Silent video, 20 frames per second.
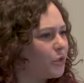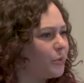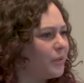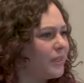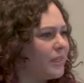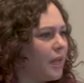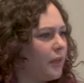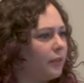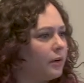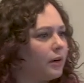
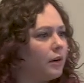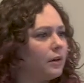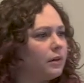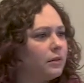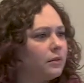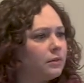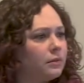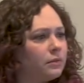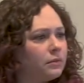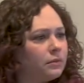another,
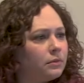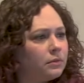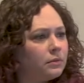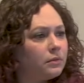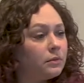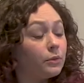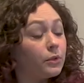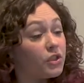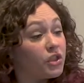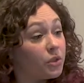
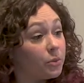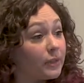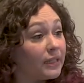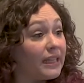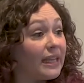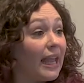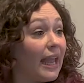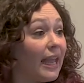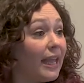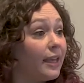would you
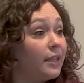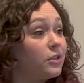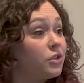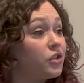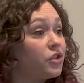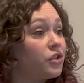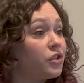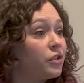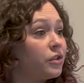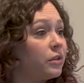
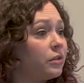engage?